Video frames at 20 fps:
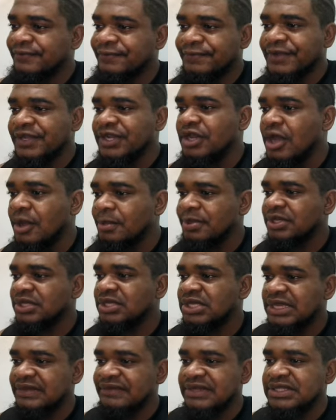freeing up,
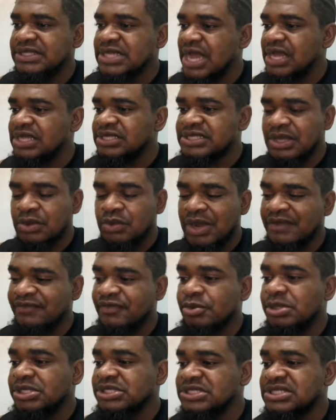giving thanks and whatever,
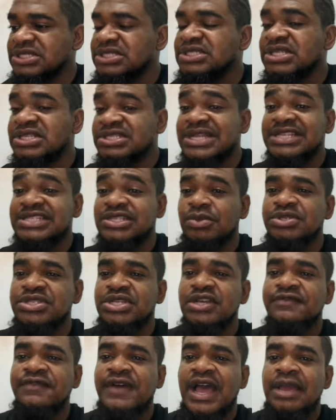brothers and sisters. That's always a
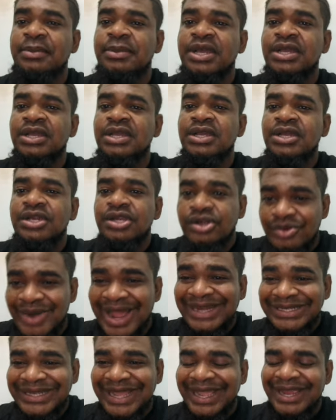good vibe
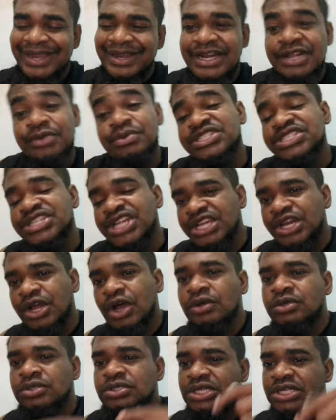right there. Anyways, check it
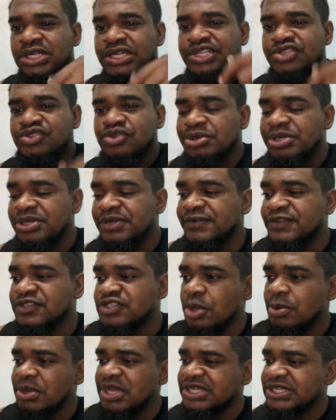out, the links will be in the first
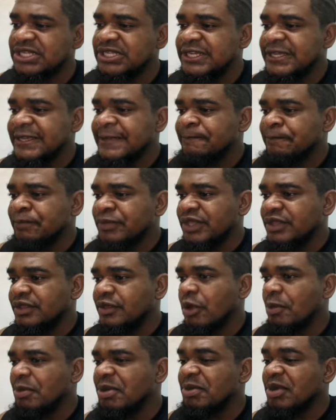comment in the
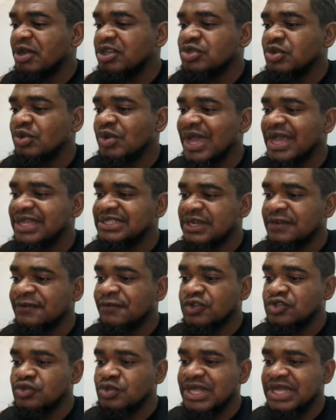comment box below, guys. And of
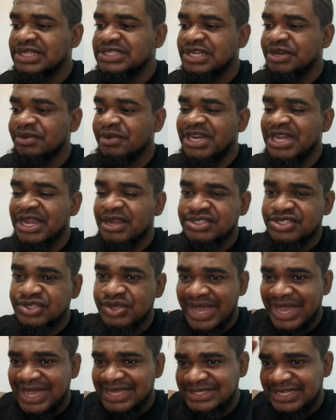course, with that said, right there, I'll see you
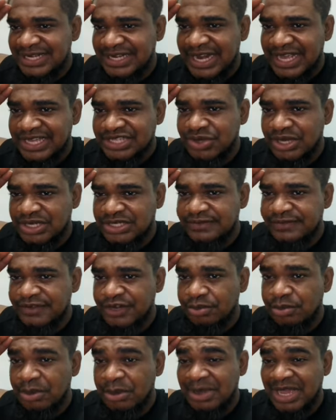guys in the next reaction
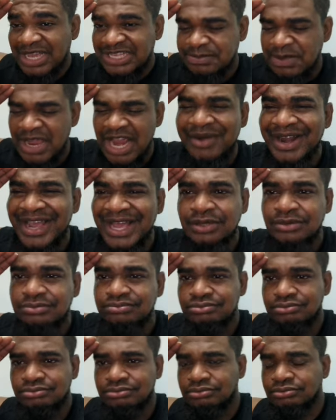video. Remember, guys, be real,
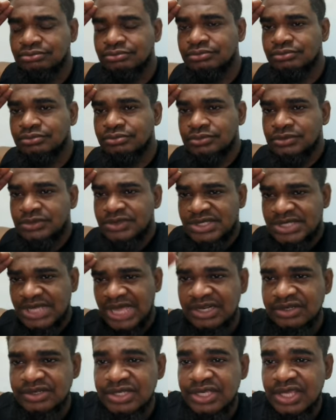
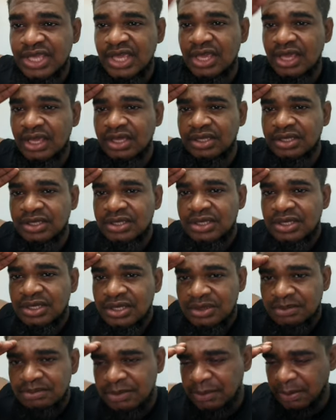salute the king,
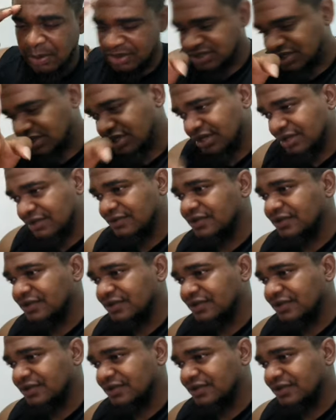be positive.